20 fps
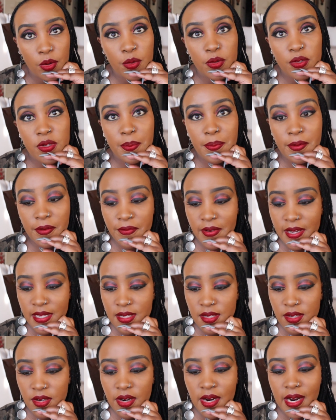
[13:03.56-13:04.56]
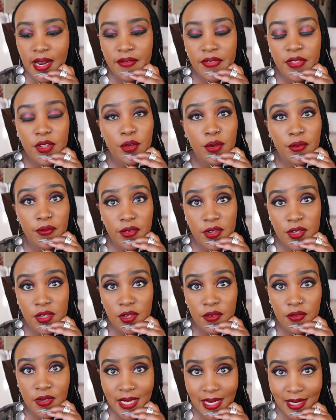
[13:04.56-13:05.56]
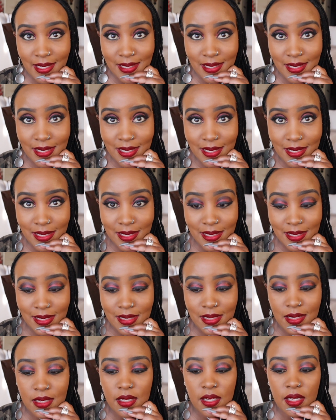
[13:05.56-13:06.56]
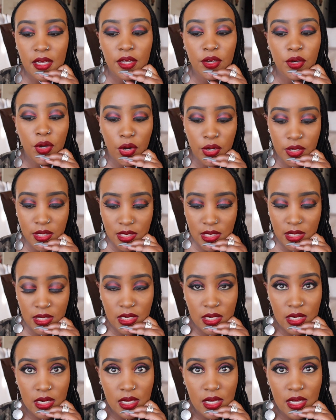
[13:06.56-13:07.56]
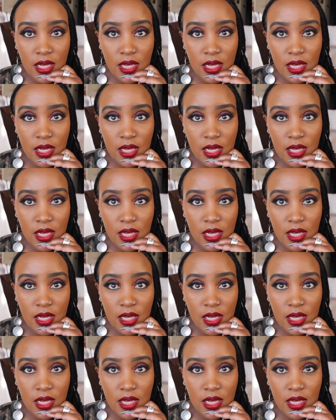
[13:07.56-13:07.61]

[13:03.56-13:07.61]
who's a professor at the University of Texas in Austin.